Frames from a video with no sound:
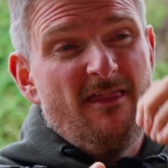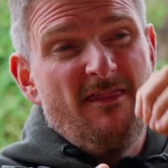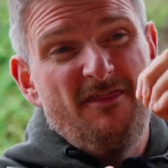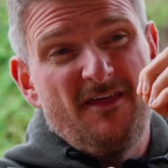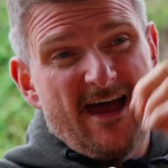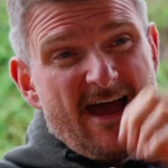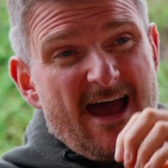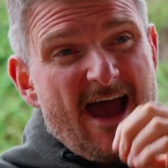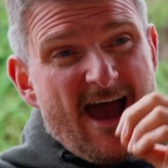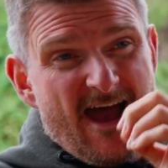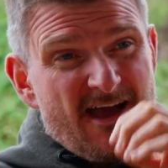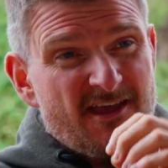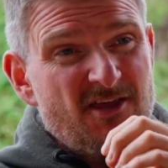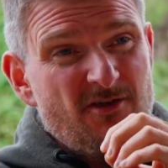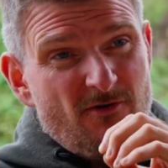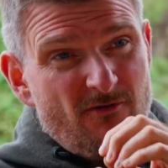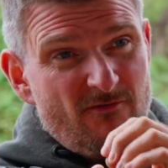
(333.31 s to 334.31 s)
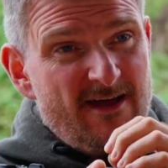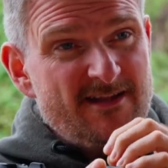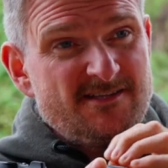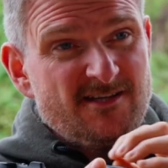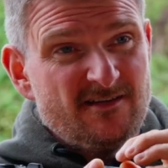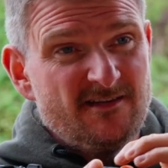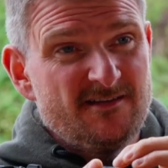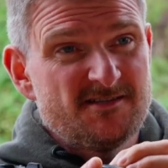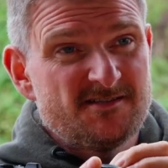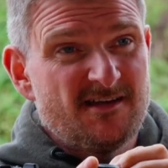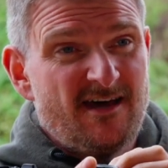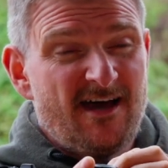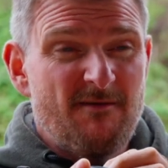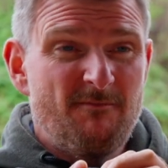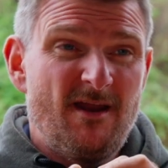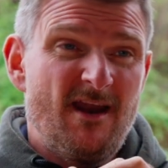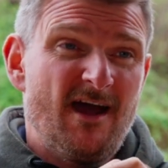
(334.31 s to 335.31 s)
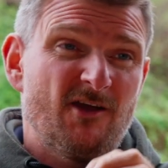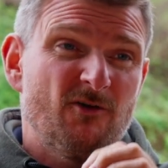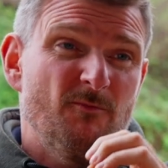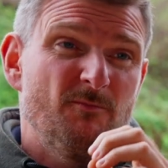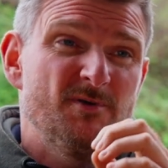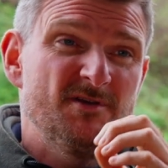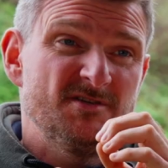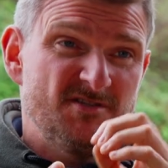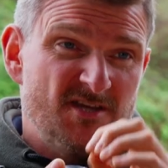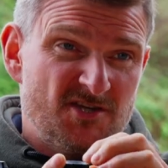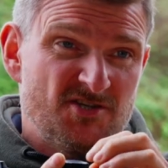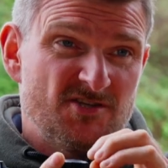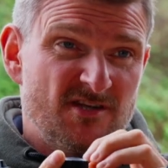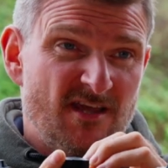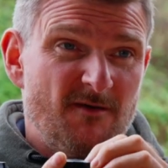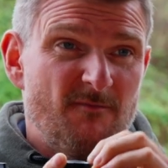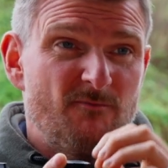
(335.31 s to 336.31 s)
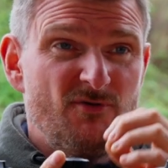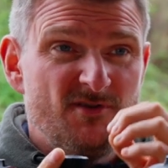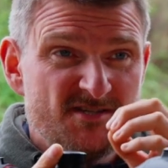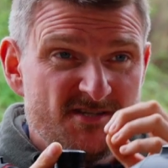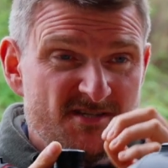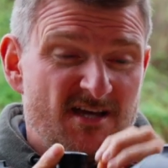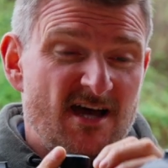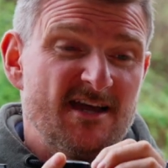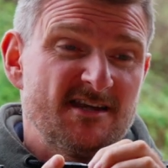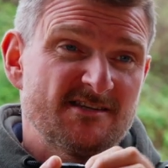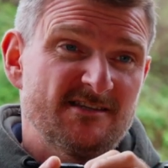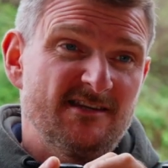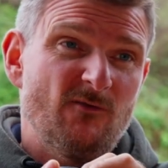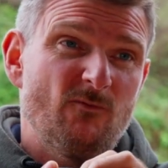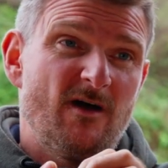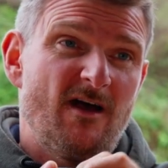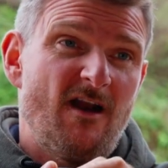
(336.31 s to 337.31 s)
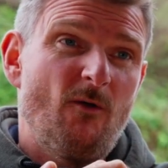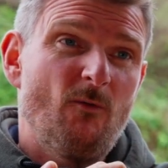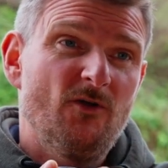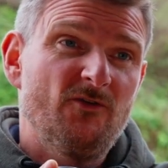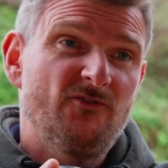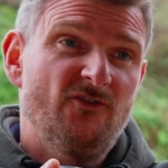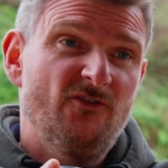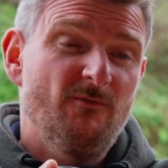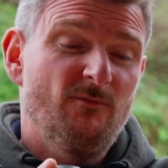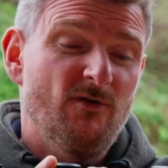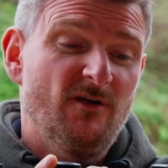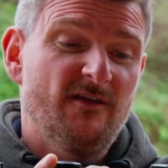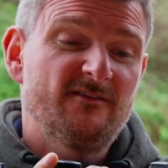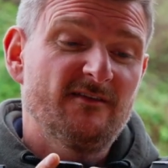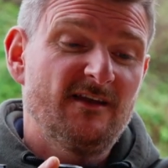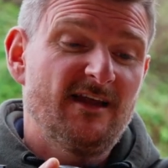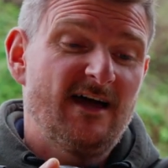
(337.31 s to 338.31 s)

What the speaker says: That accurate reticle inside meant I could position it precisely where I wanted the bullet to